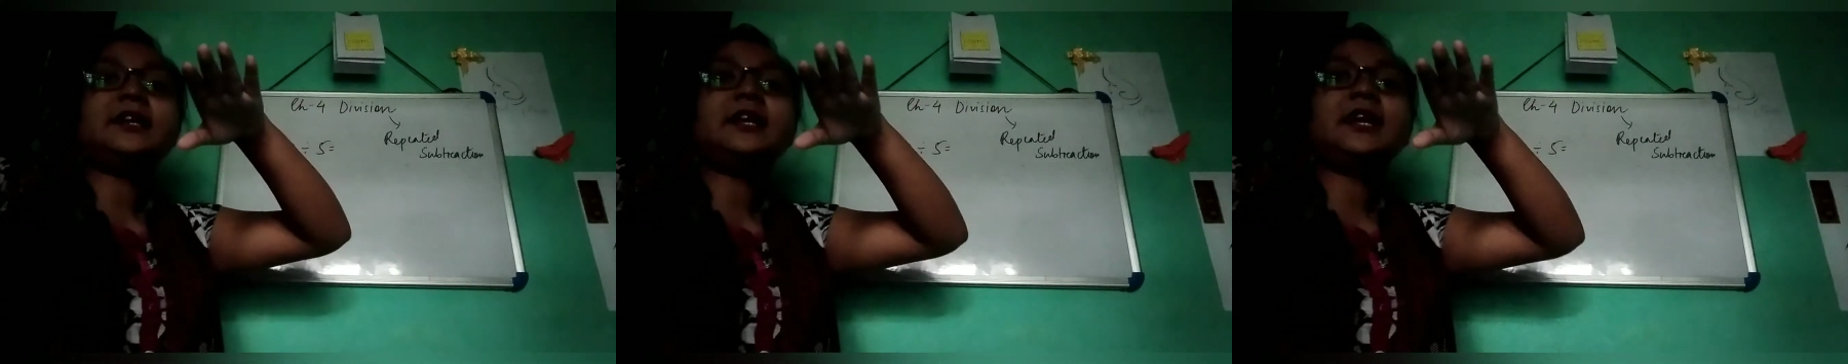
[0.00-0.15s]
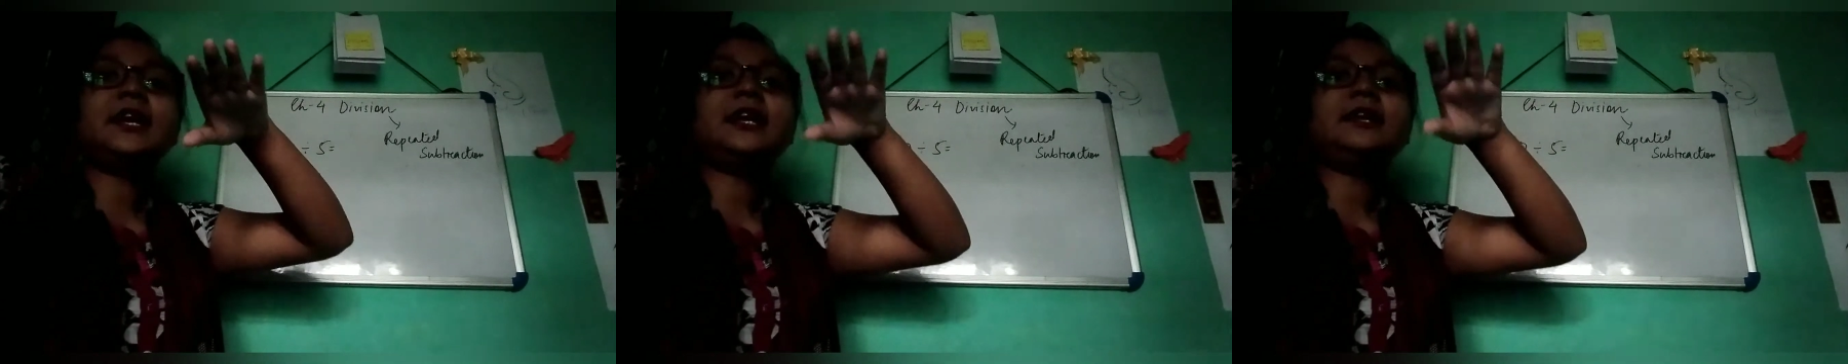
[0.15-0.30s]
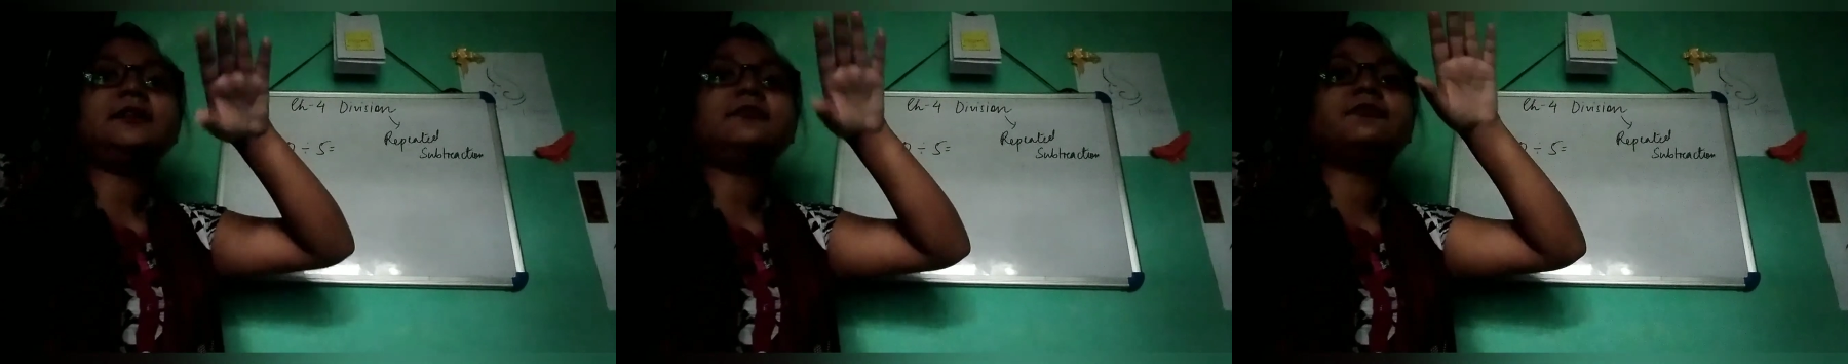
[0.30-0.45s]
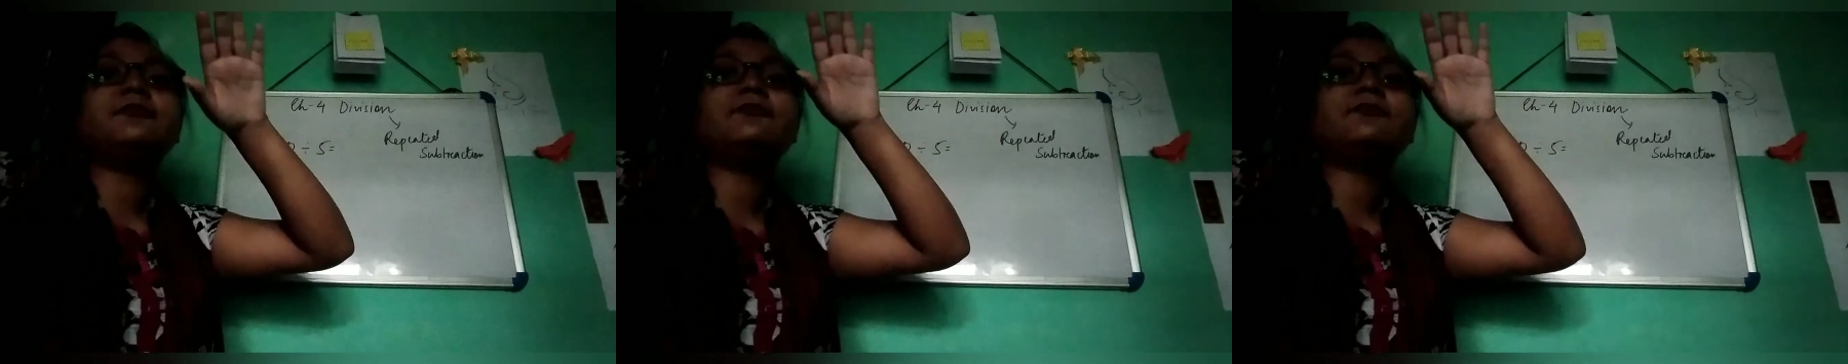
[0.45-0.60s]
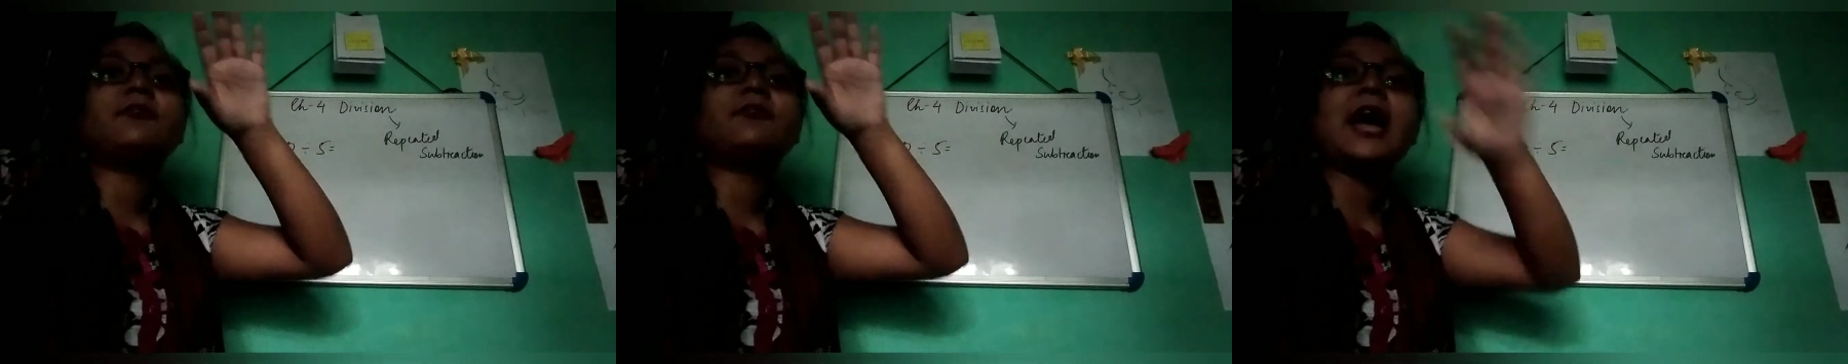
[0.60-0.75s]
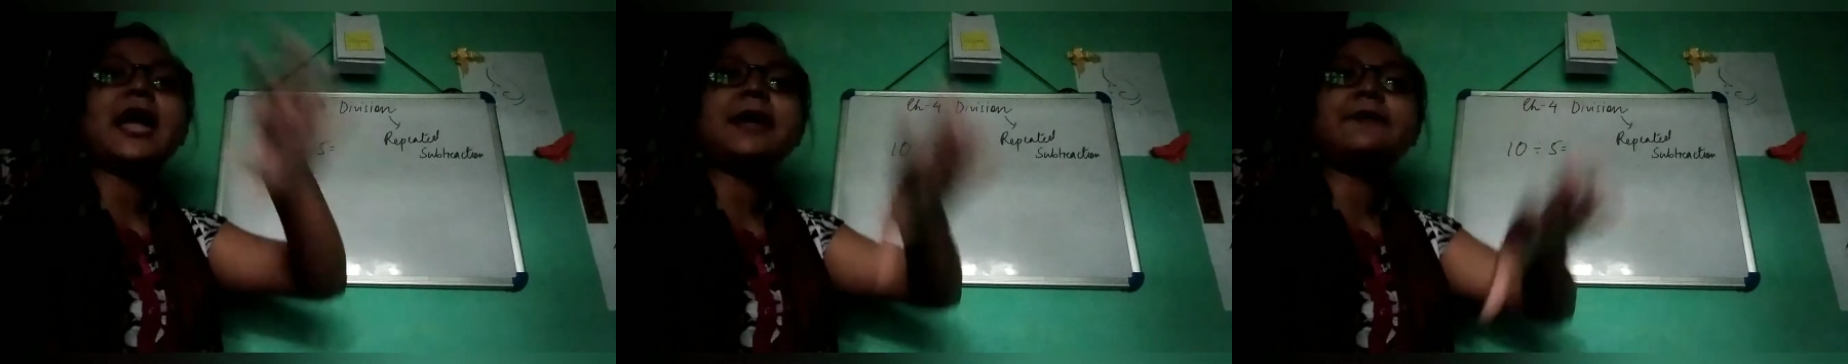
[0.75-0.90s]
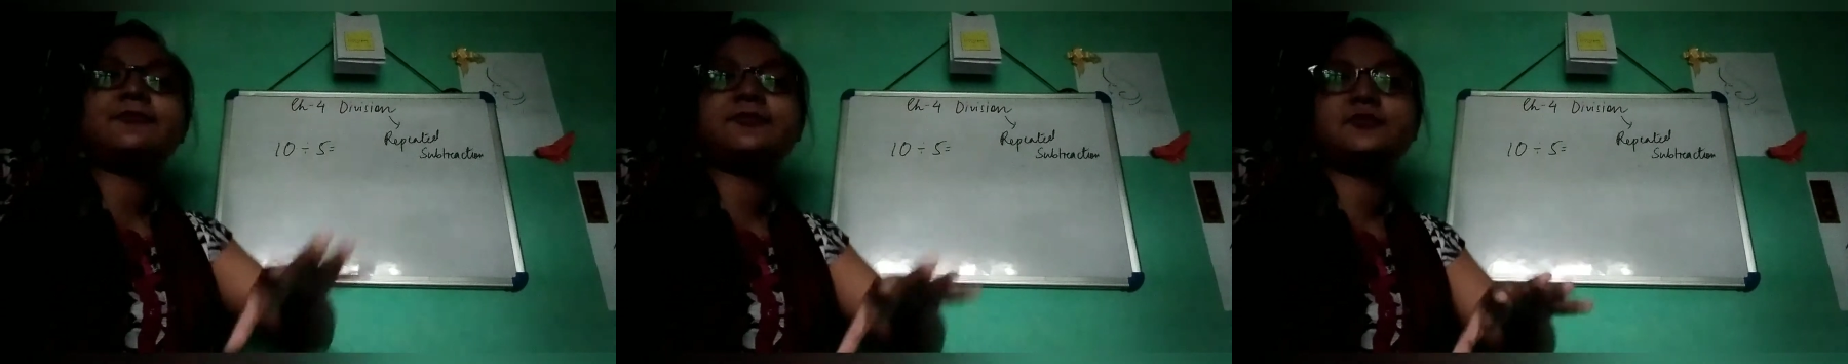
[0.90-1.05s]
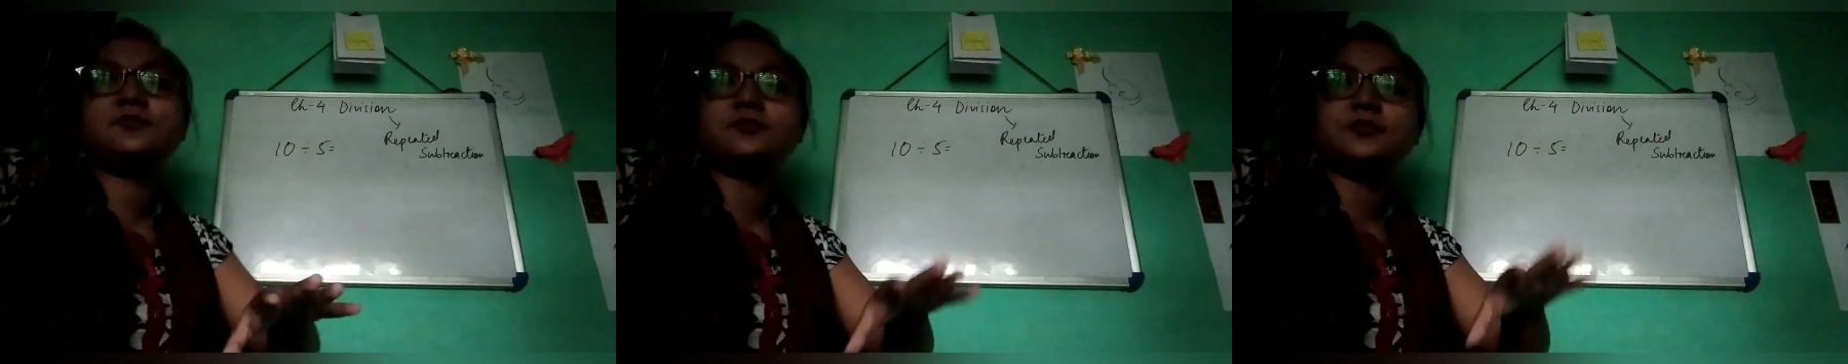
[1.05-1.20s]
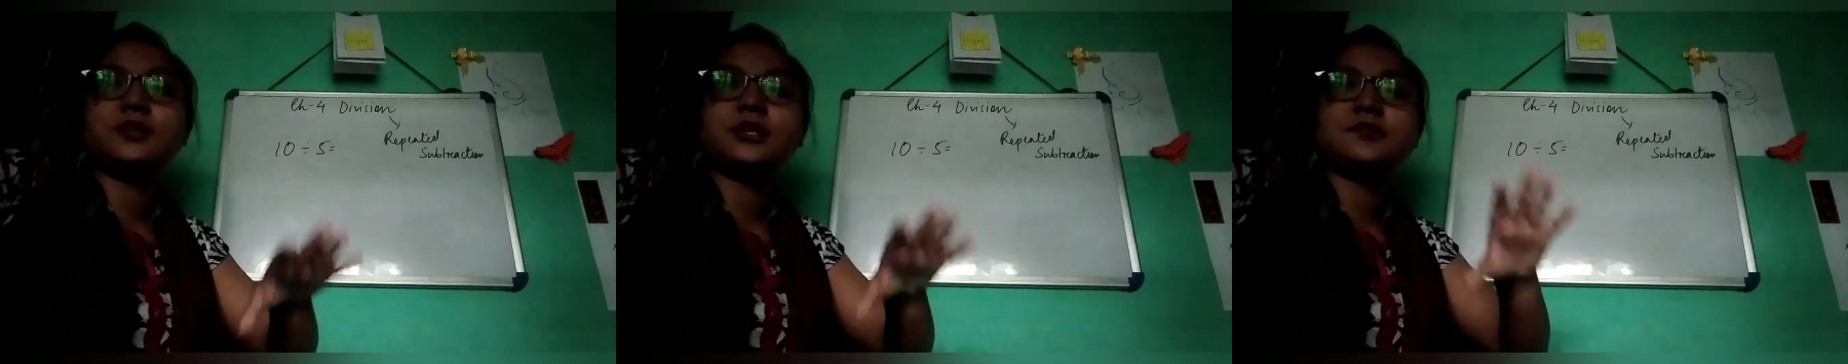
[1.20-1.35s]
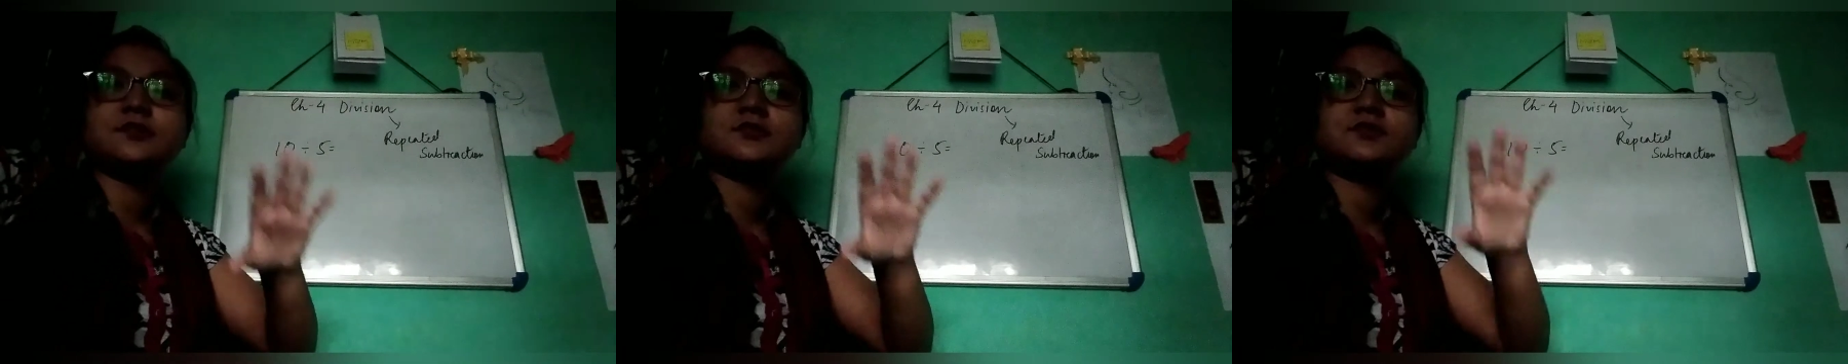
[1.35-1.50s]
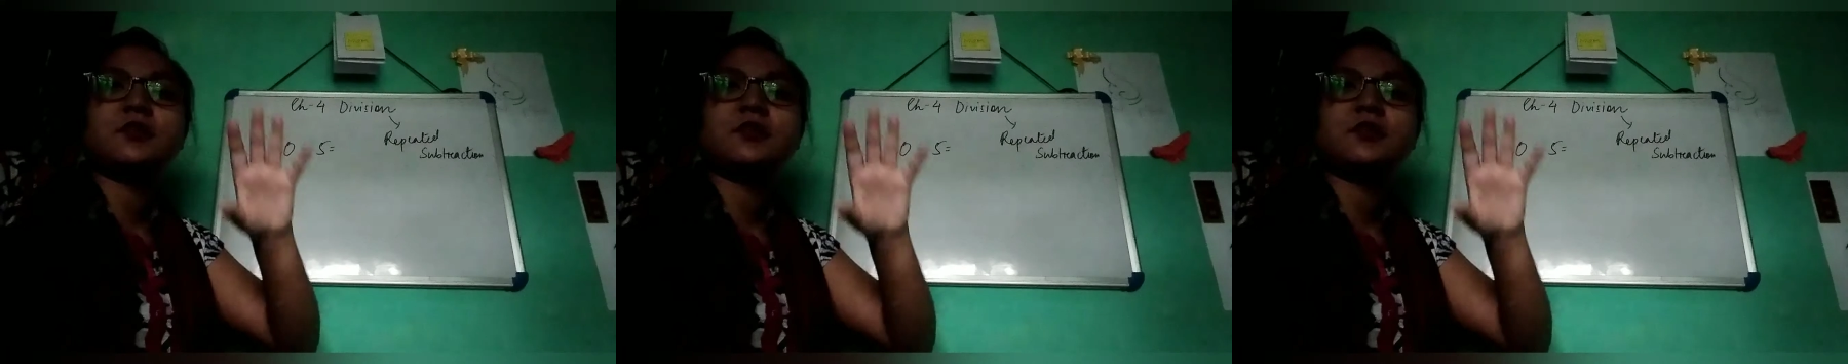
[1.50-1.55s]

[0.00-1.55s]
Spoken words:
in 5 students.